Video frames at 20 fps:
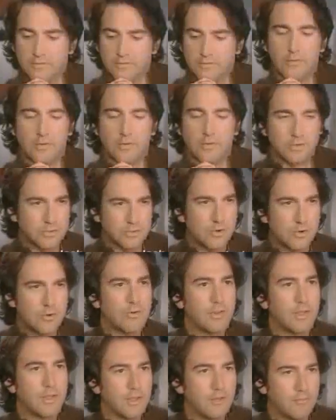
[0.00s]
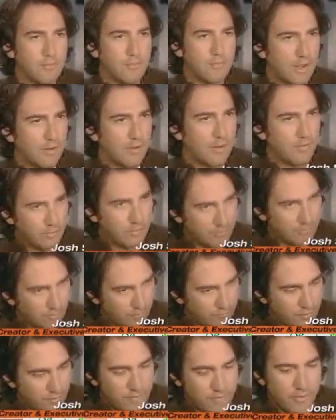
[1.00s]
to audition for summer. She was certainly like
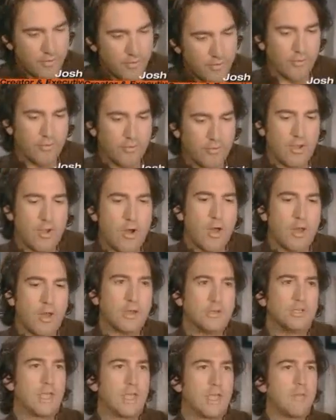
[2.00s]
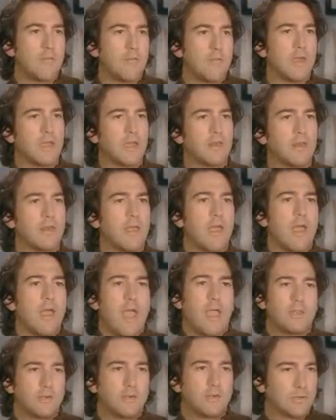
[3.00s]
very, very early on. And she came
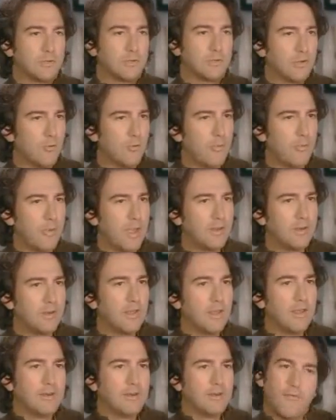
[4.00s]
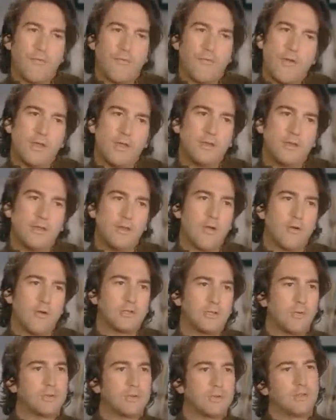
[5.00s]
in and she was a little bit different.
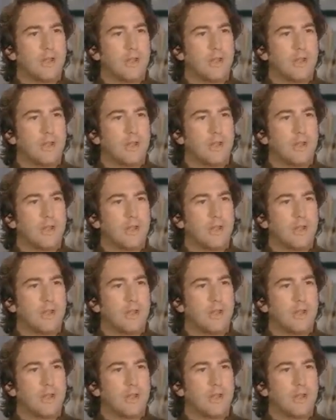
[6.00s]
You know,